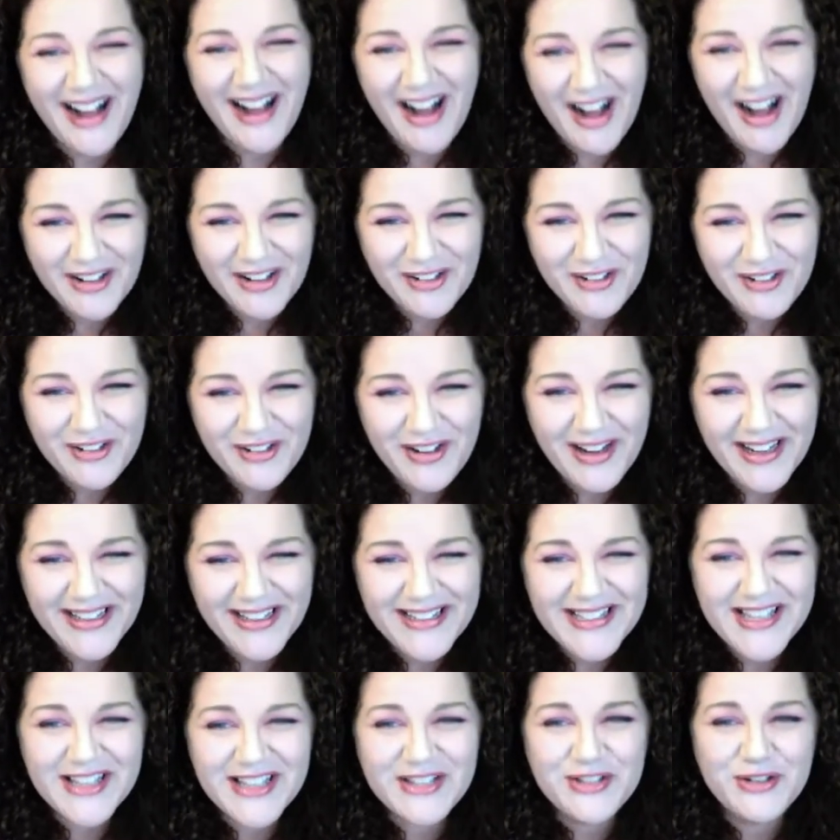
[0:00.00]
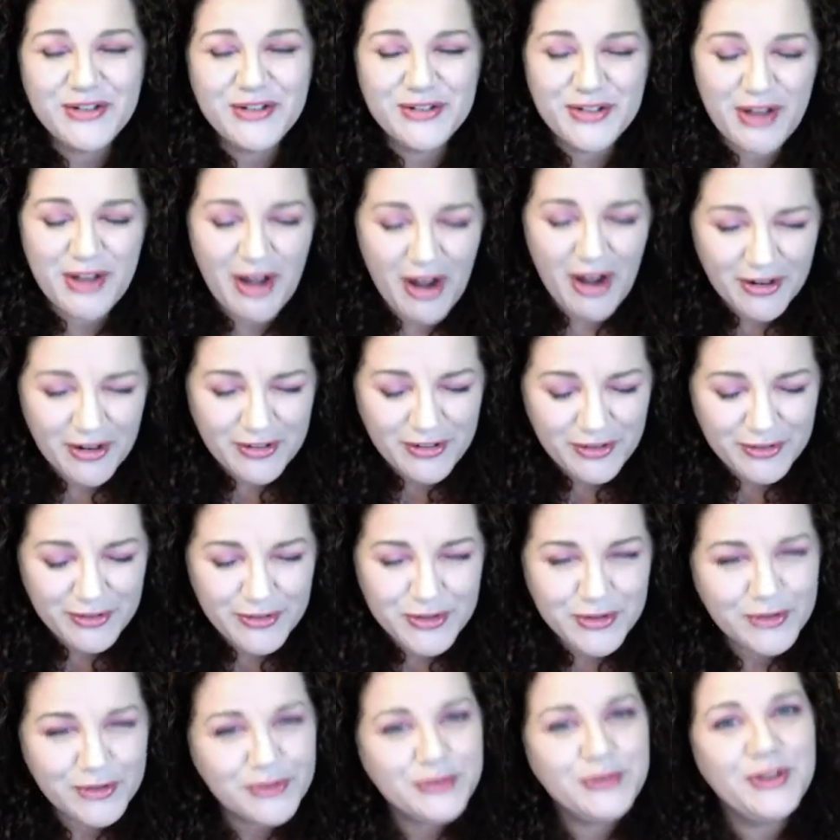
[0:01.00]
Honor your ancestors, honor
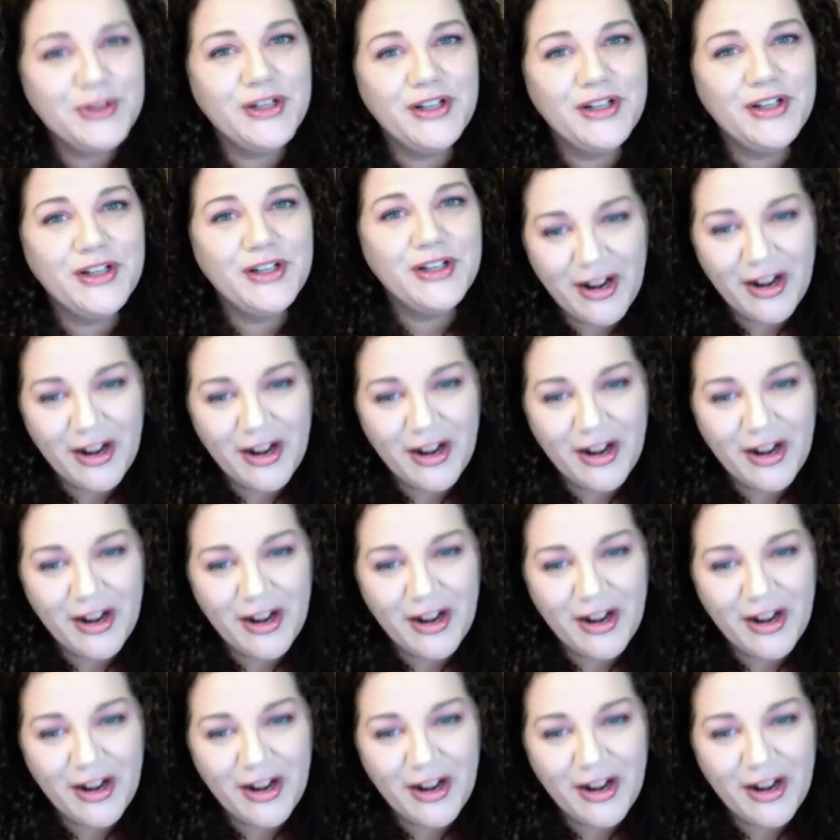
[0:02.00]
your children,